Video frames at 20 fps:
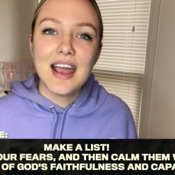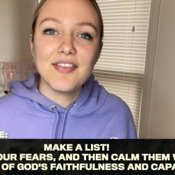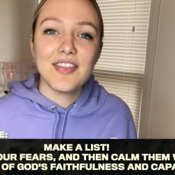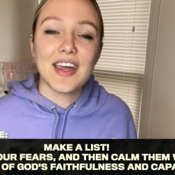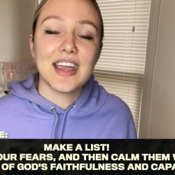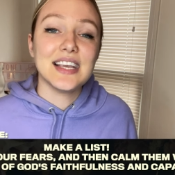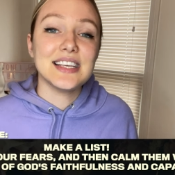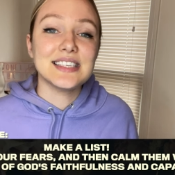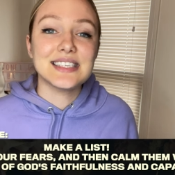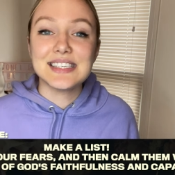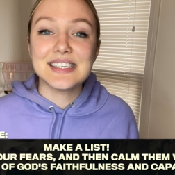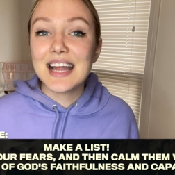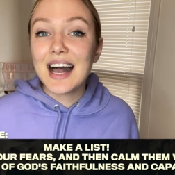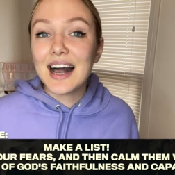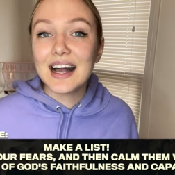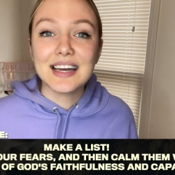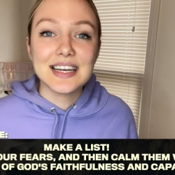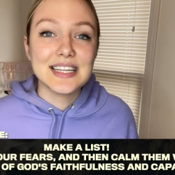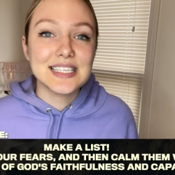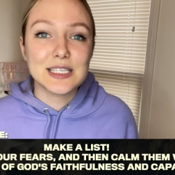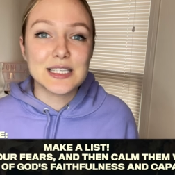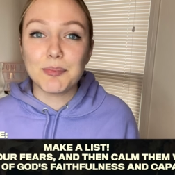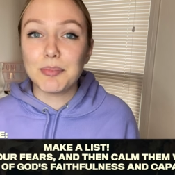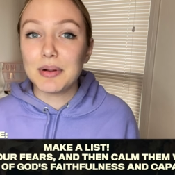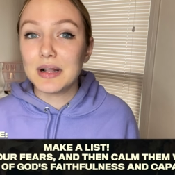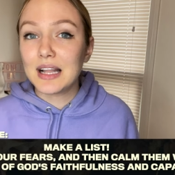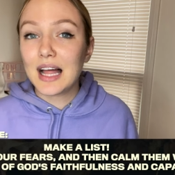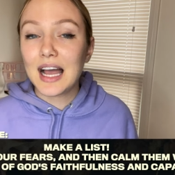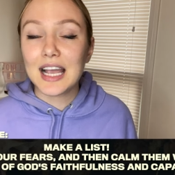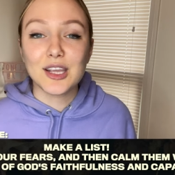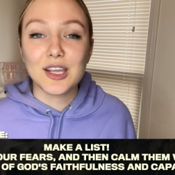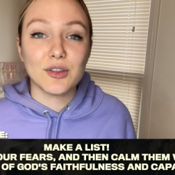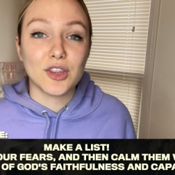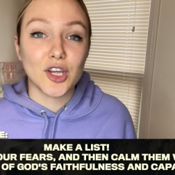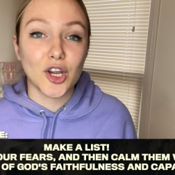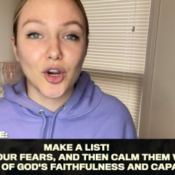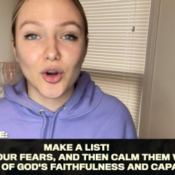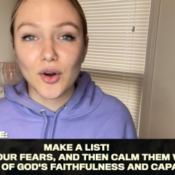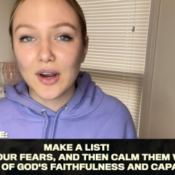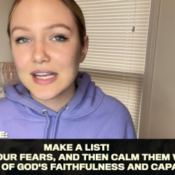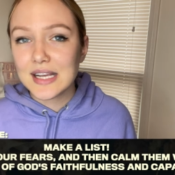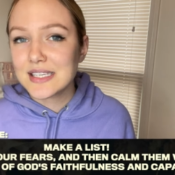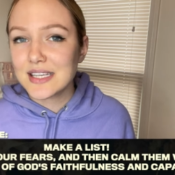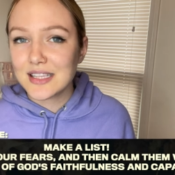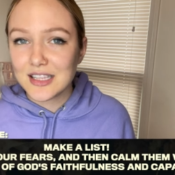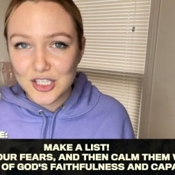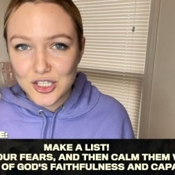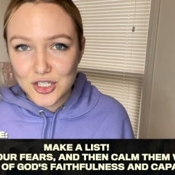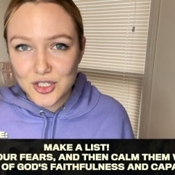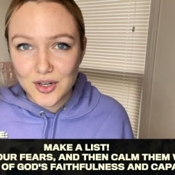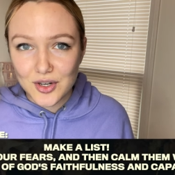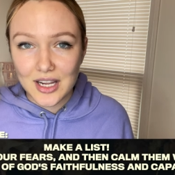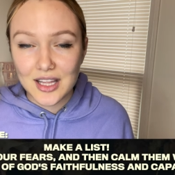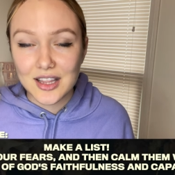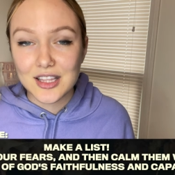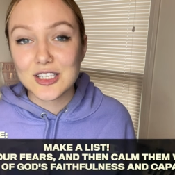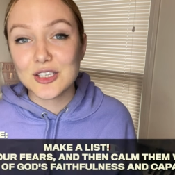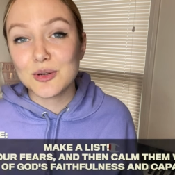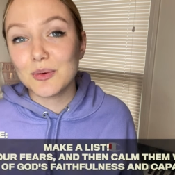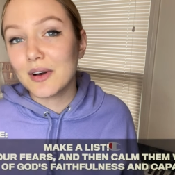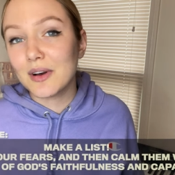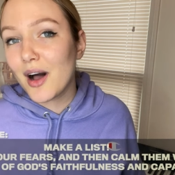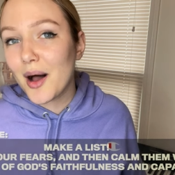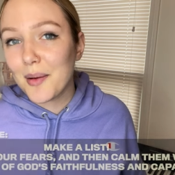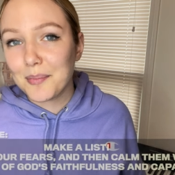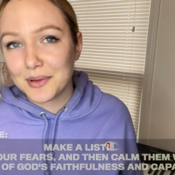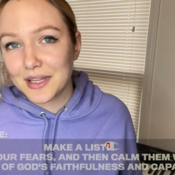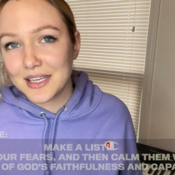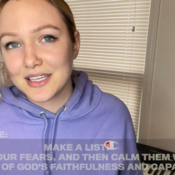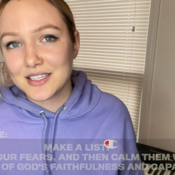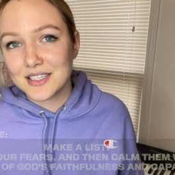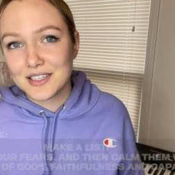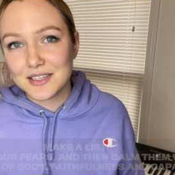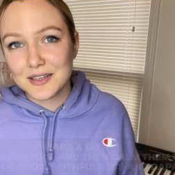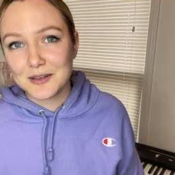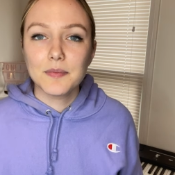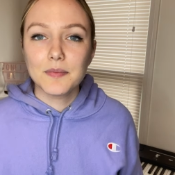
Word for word: that he's not going to supply you the grace and the strength to accomplish.